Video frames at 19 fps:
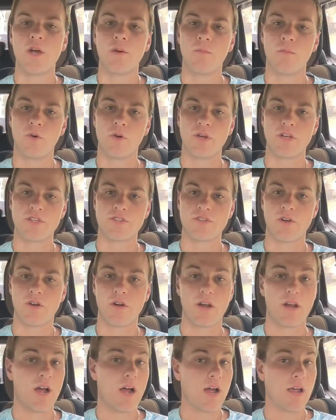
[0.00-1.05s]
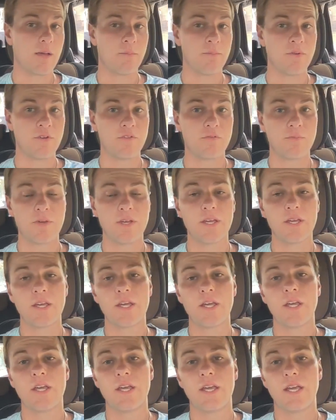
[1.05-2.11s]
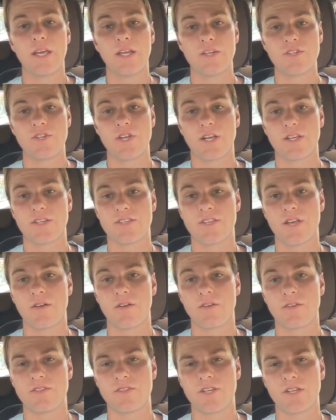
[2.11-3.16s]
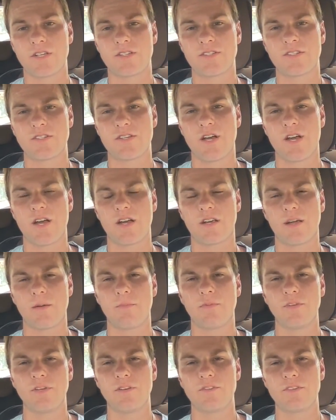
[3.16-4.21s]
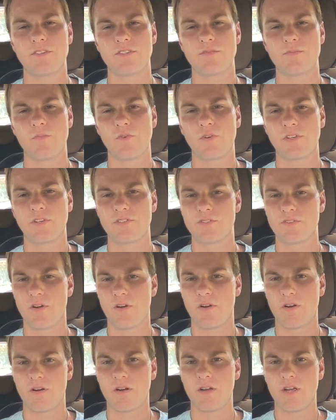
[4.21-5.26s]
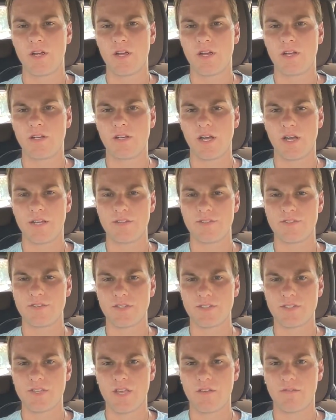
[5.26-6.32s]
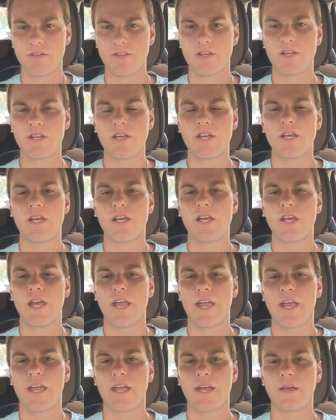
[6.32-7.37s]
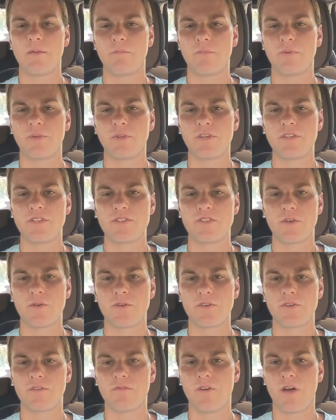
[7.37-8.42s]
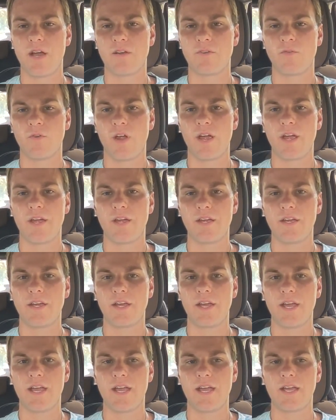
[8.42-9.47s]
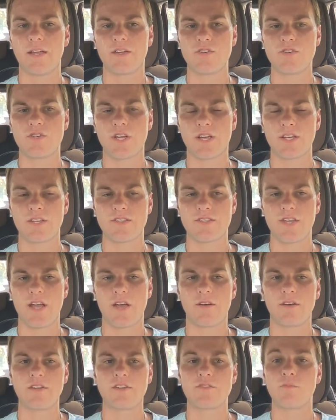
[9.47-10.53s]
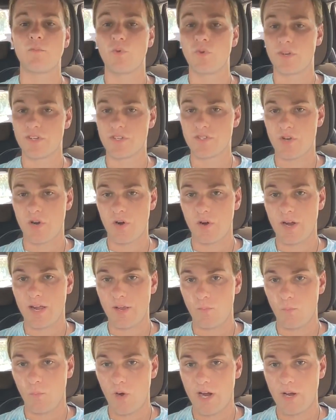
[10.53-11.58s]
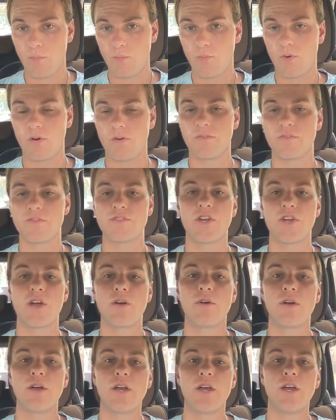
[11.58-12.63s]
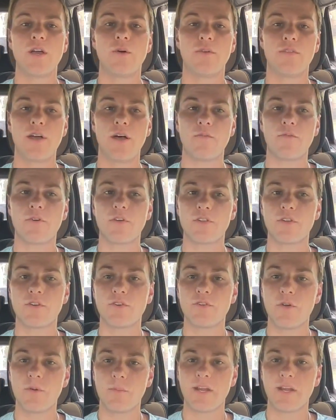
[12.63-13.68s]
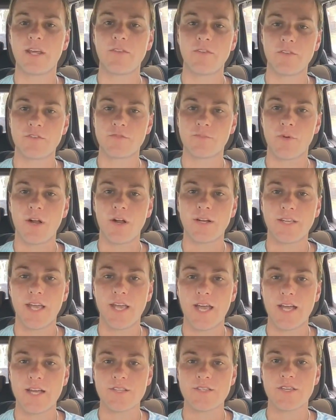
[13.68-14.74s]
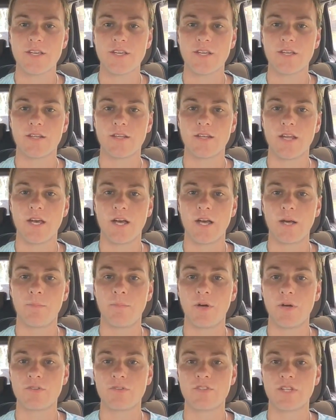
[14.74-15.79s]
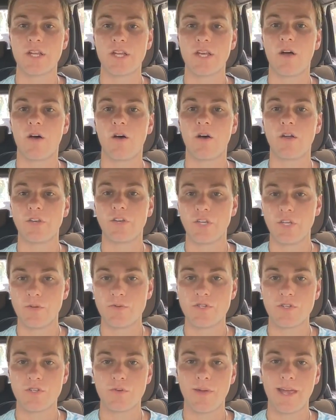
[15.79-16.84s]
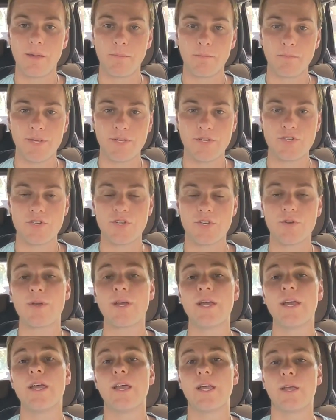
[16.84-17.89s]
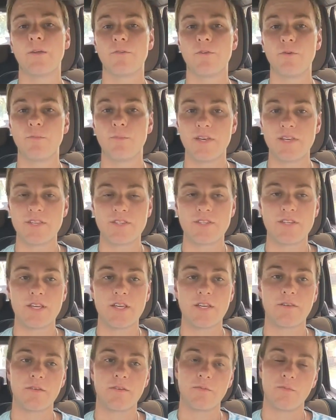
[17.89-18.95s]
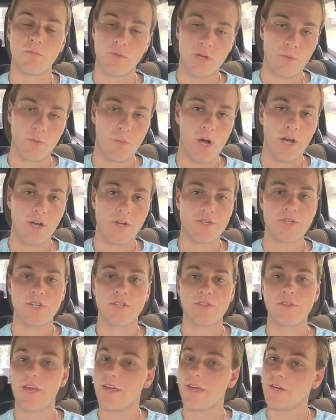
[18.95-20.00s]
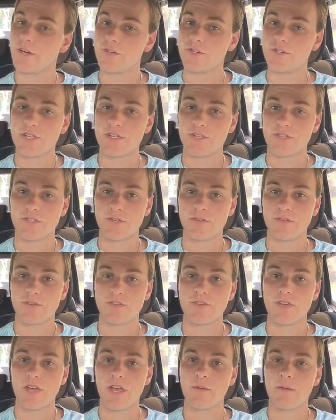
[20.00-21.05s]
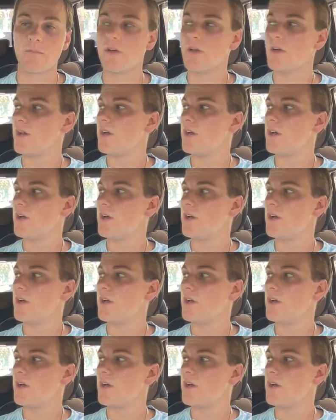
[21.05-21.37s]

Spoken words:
MorningStar I am movement, and check us out on TikTok. I believe it's MorningStar 967. And please go to Divine Ray and check us out. It's MorningStar and White Wolf. So without further ado, I'm going to end this broadcast and post it on YouTube and BitChute. If you missed it, rewatch it. The energy is still the same.